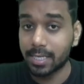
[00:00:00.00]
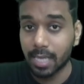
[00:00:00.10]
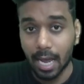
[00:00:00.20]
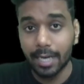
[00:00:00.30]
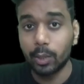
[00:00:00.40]

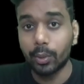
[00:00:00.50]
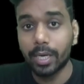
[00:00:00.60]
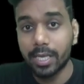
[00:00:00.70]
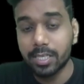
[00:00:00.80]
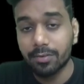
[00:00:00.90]
I do
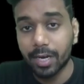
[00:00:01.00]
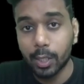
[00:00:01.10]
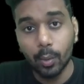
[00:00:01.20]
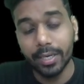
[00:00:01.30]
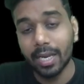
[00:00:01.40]
release a
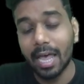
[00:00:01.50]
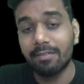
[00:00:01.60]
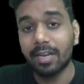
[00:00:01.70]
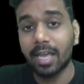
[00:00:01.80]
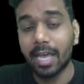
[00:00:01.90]
video at
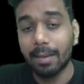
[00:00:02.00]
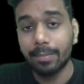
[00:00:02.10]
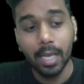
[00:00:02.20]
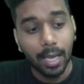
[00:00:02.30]
eleven A M